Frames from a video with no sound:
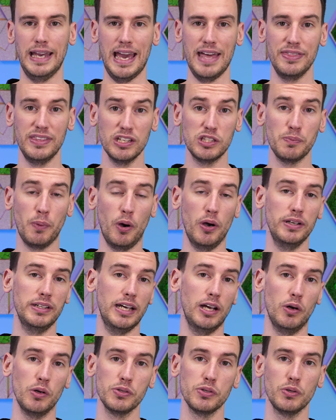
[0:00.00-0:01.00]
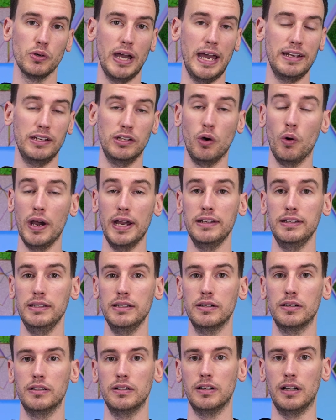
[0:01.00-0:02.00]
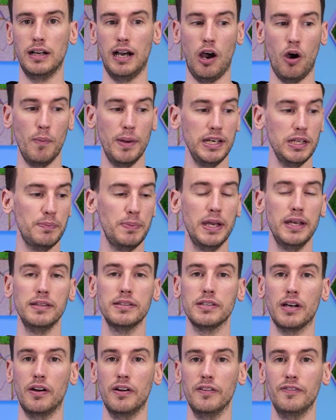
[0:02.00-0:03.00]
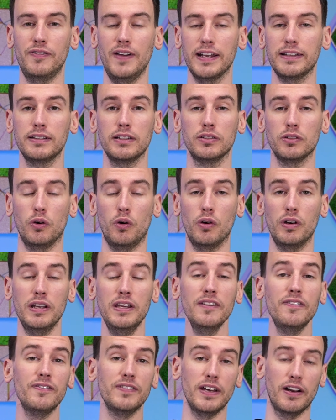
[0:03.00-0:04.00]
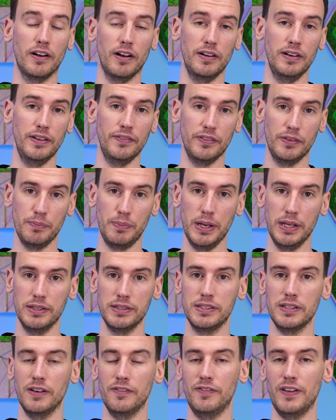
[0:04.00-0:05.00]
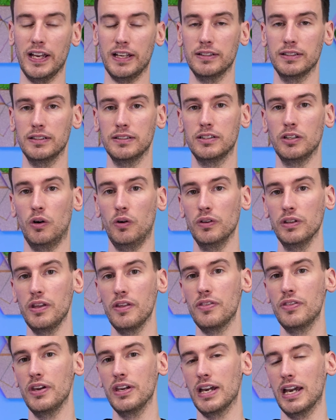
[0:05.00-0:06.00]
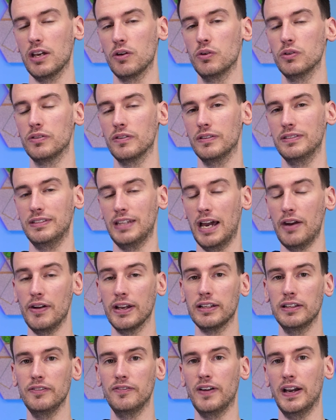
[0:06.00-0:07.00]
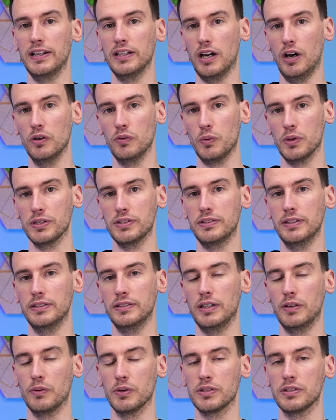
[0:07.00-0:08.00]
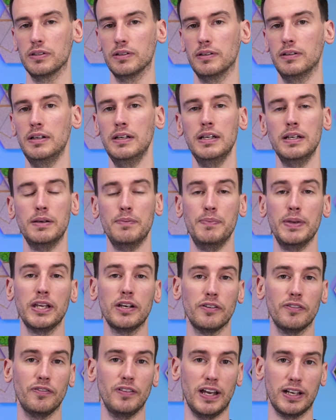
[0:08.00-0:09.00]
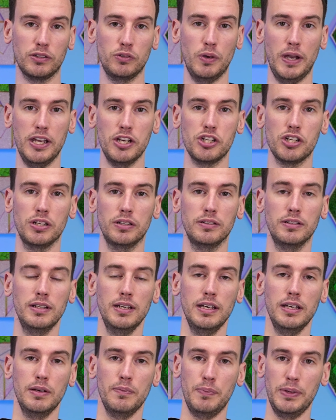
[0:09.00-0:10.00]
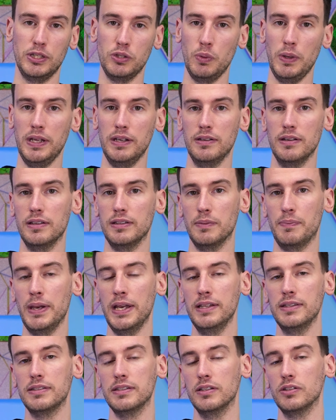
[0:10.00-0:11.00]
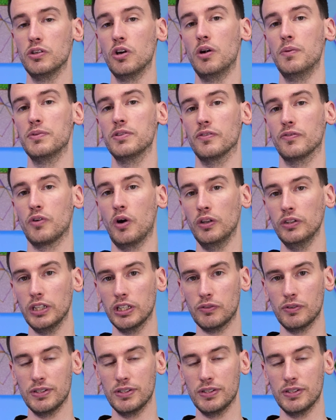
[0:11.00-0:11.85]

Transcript: At this point I also had no idea how many pins are affected or if there are even pins affected. The only thing I could directly find out was that there was a bigger fluctuation between the pins in terms of contact